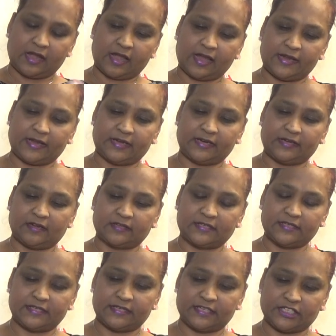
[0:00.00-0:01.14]
I had
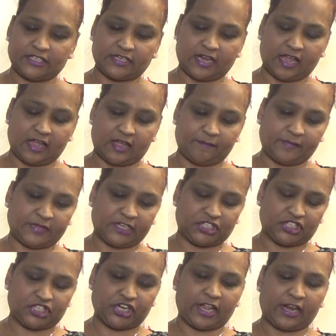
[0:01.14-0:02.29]
gotten the um, the
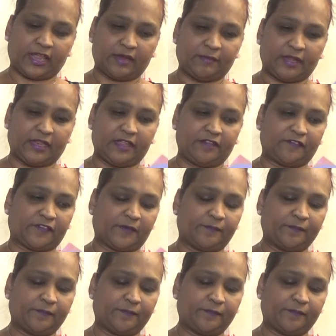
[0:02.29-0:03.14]
shell, I believe.